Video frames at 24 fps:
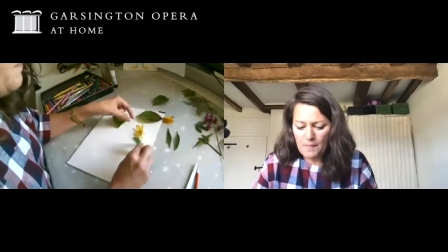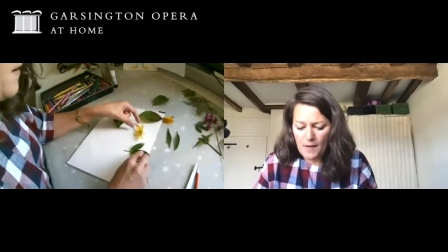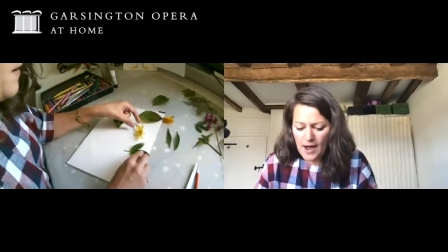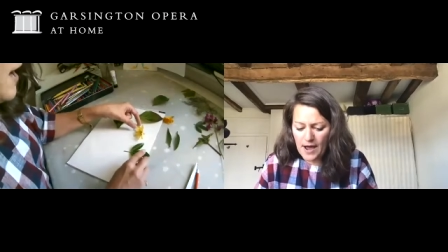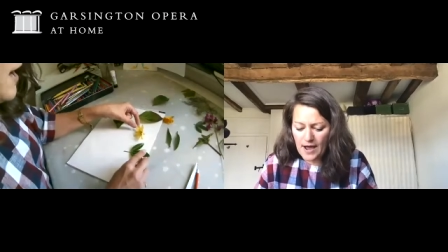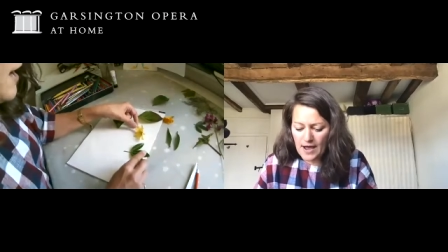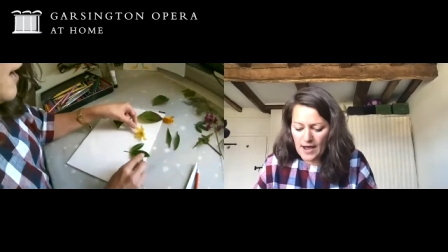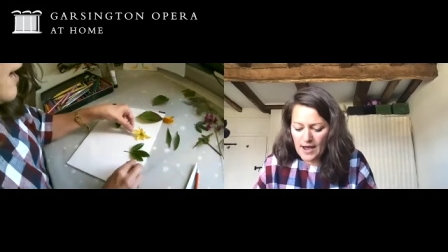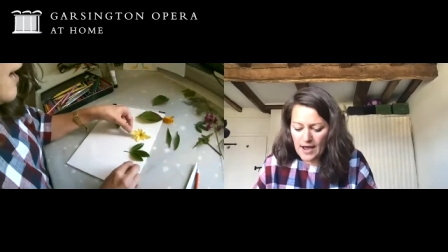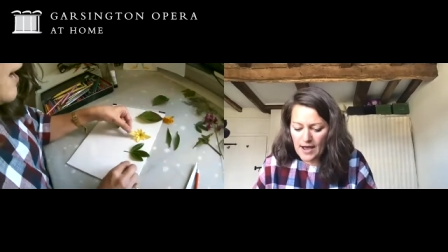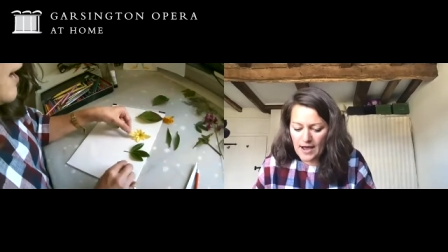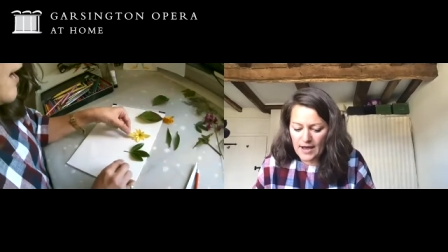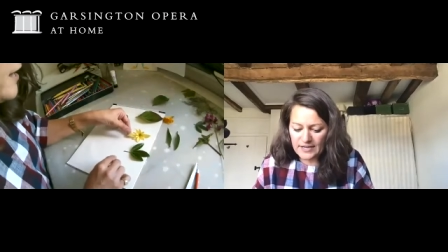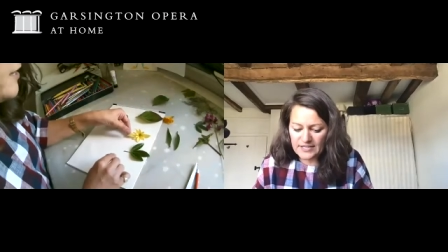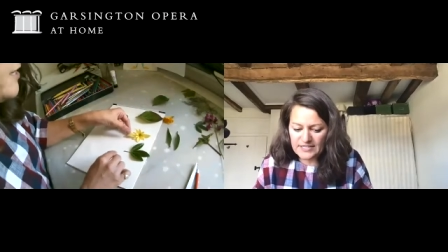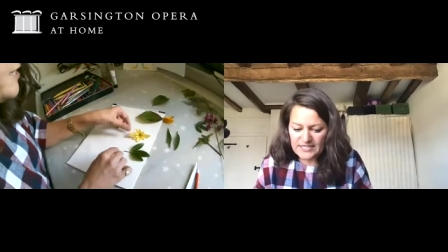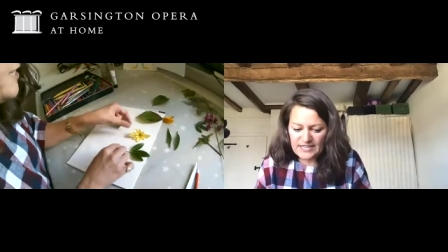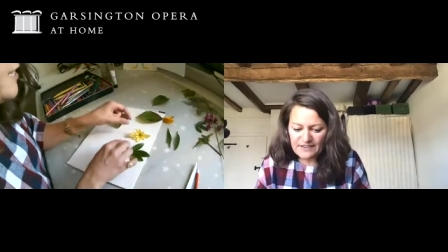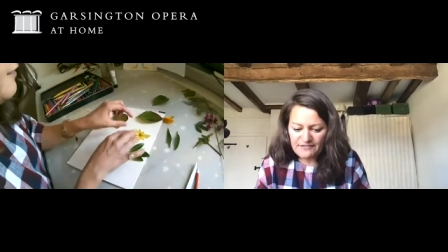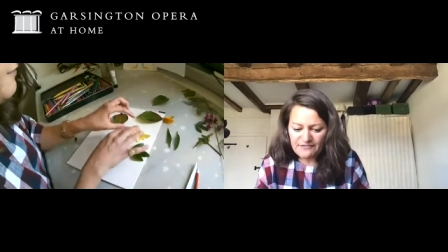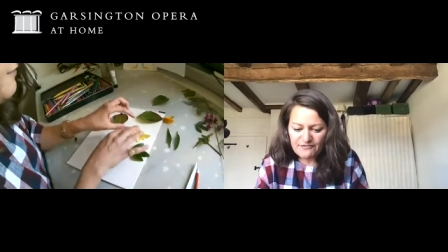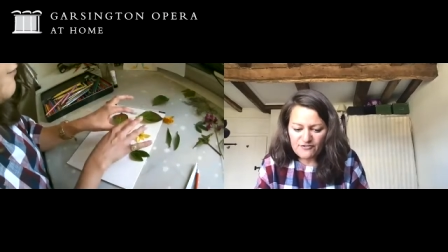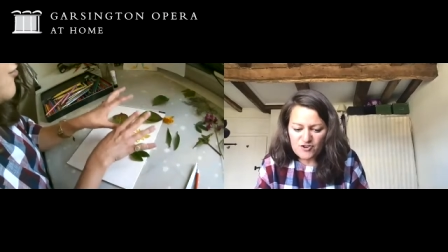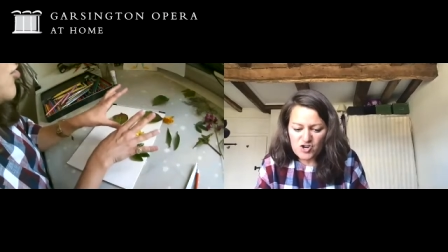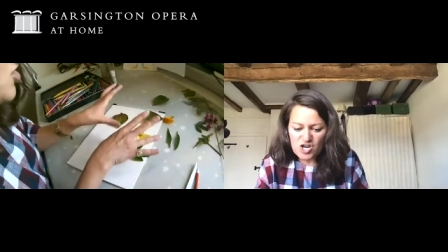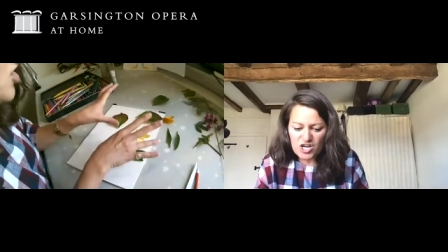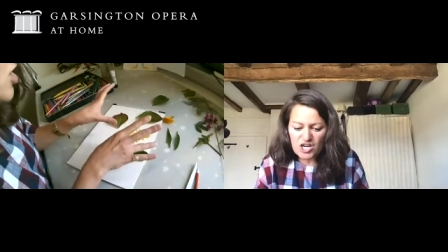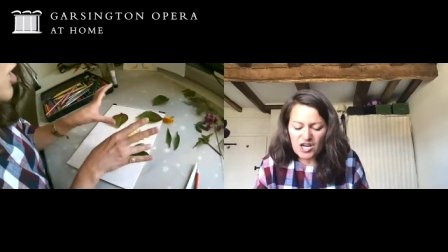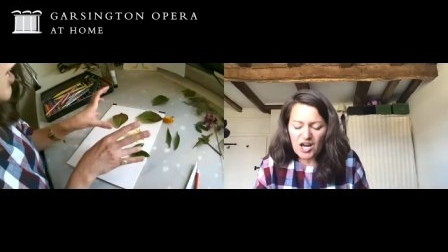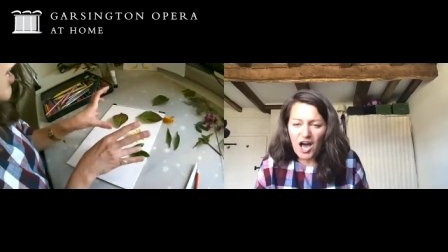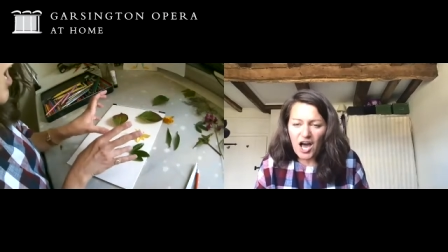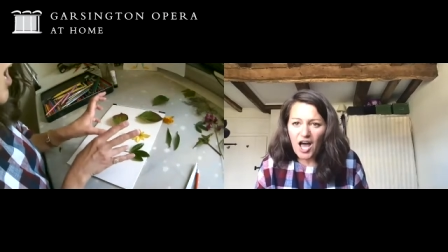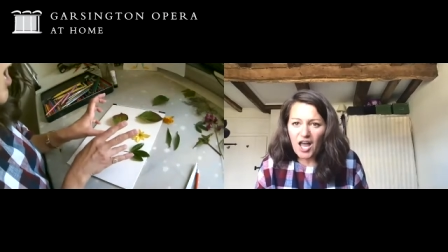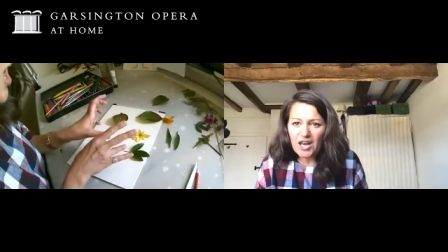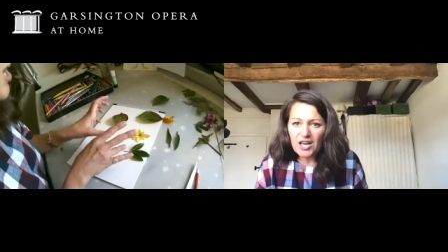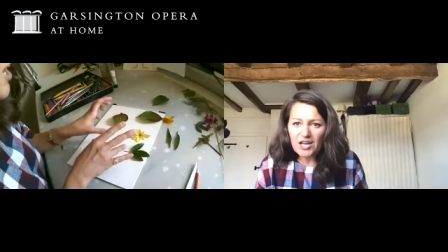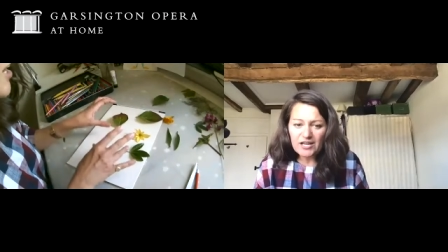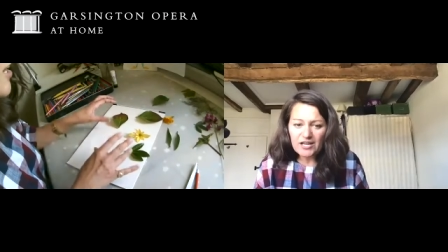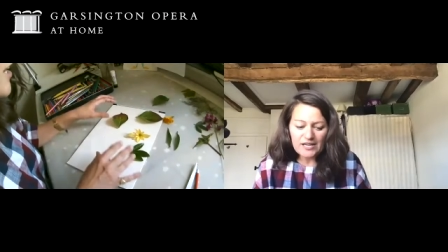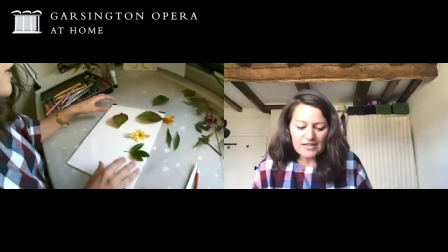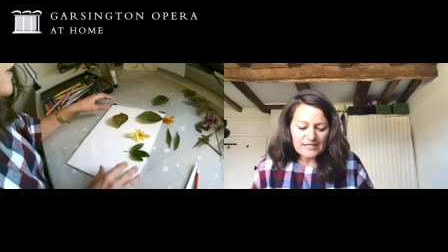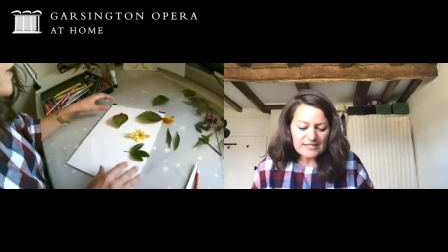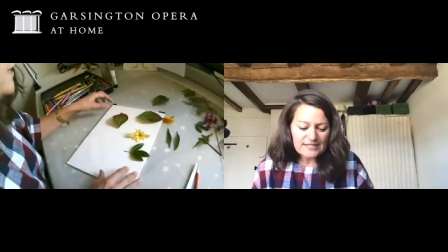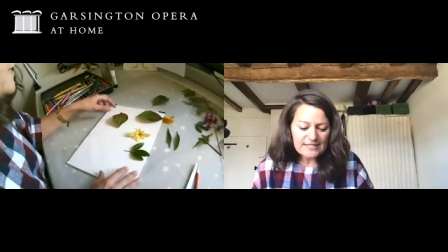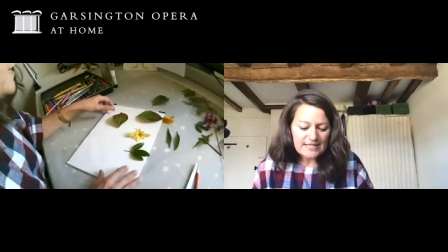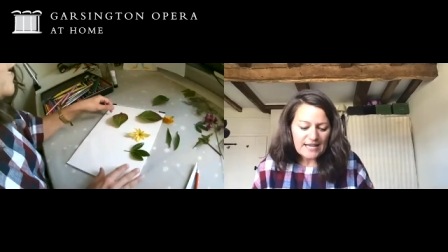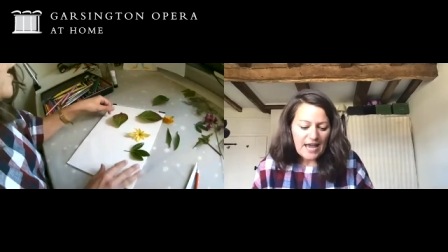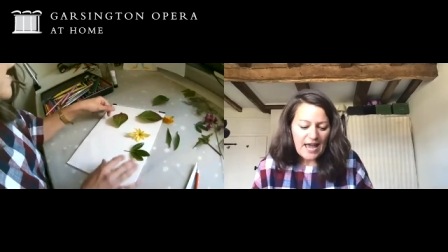uh, different
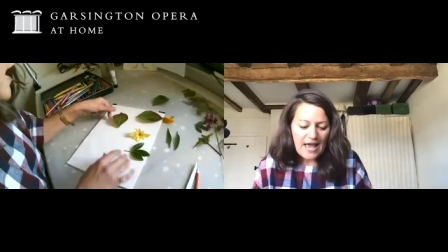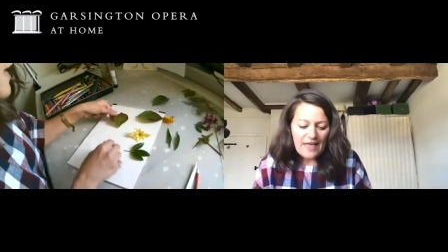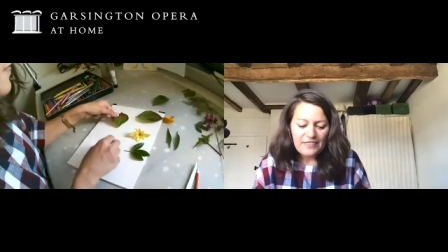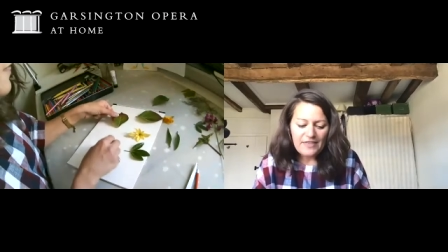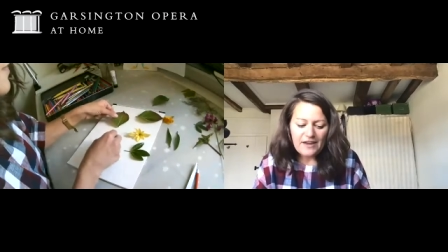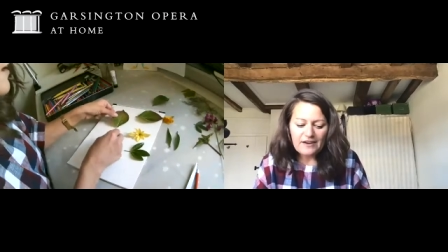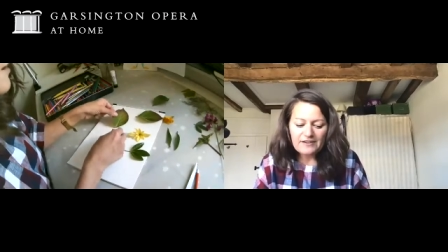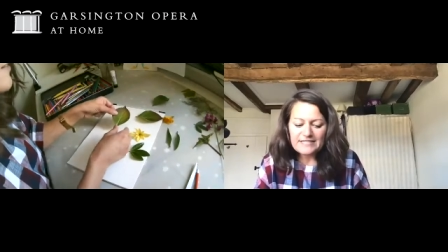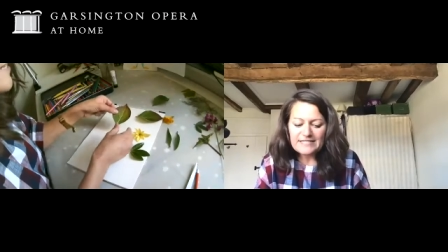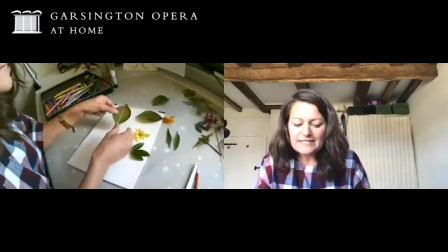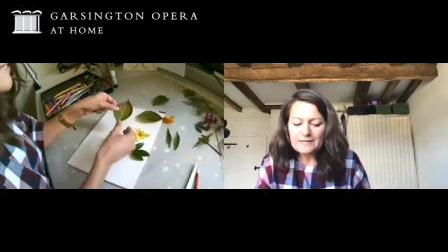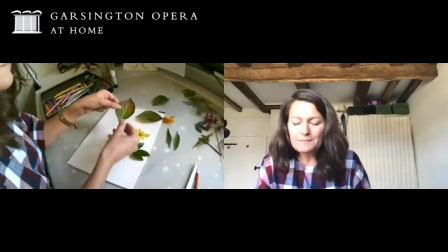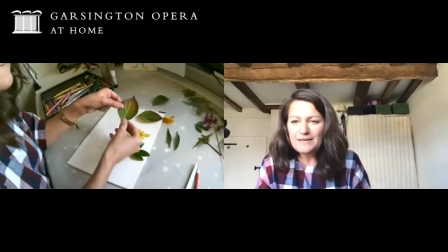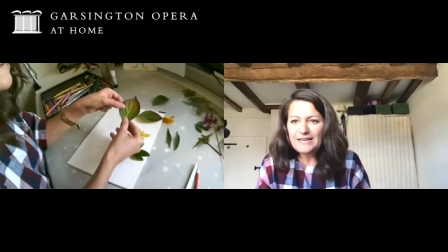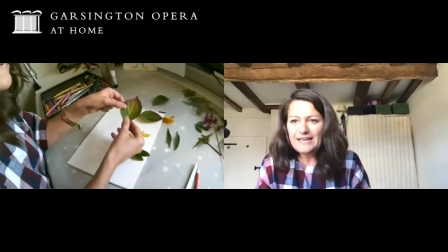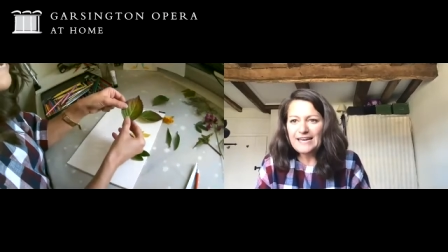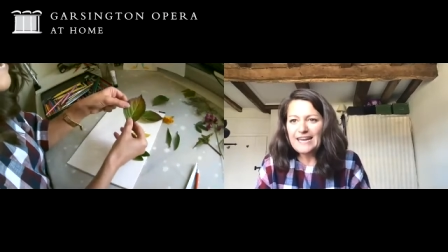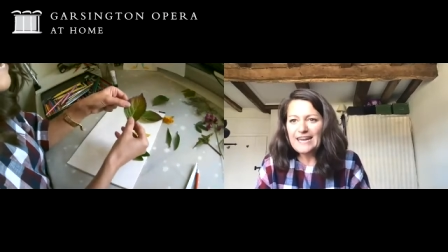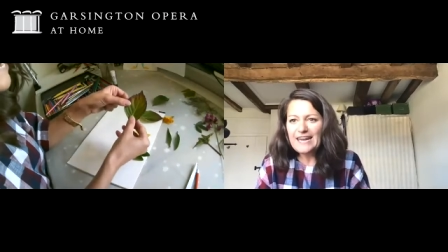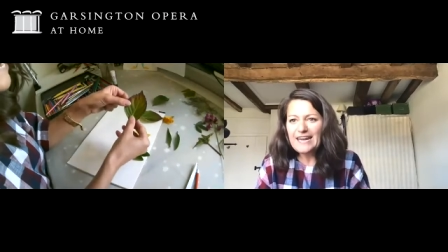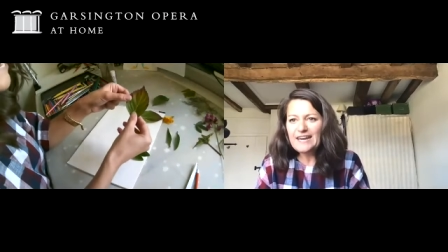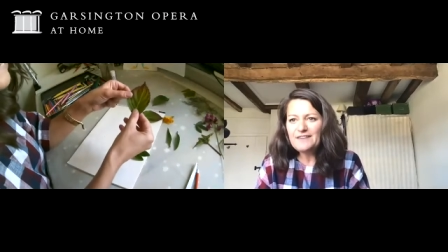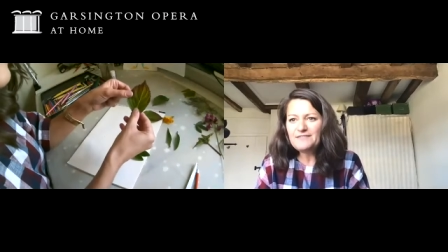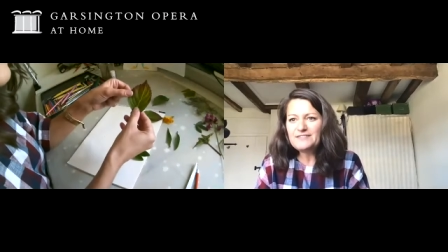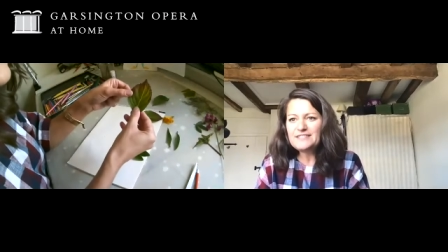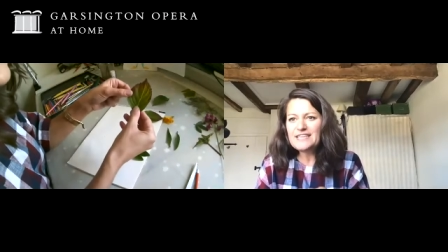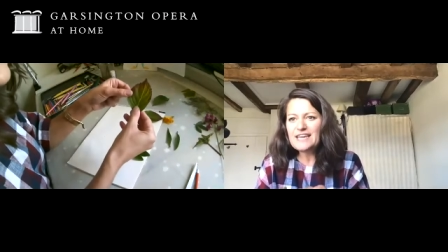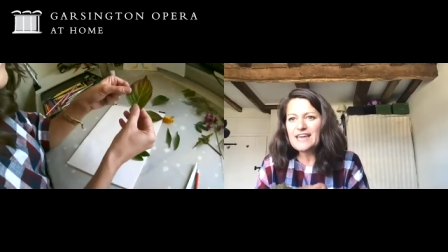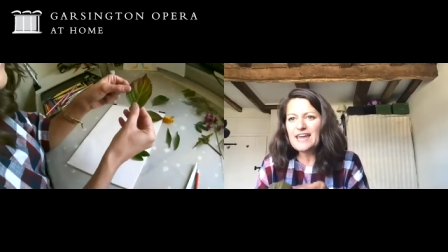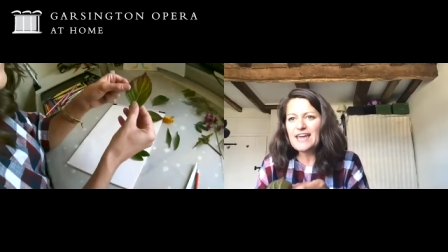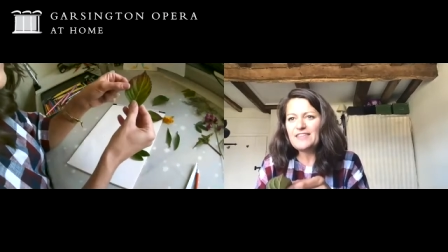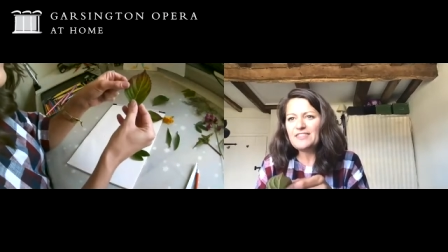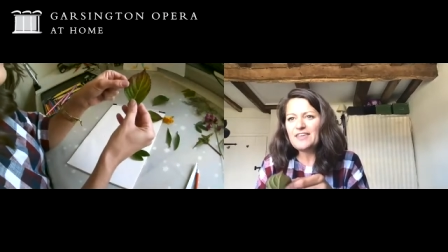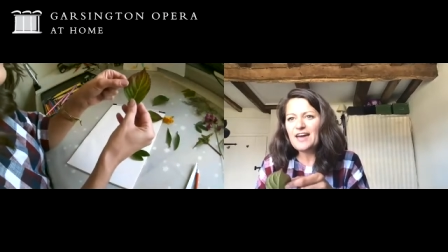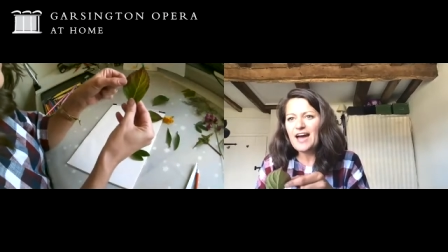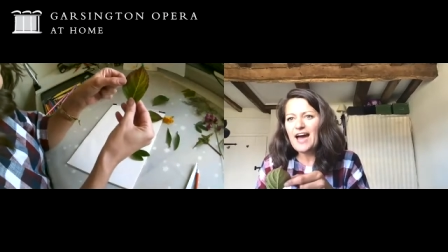colours. There are some leaves here that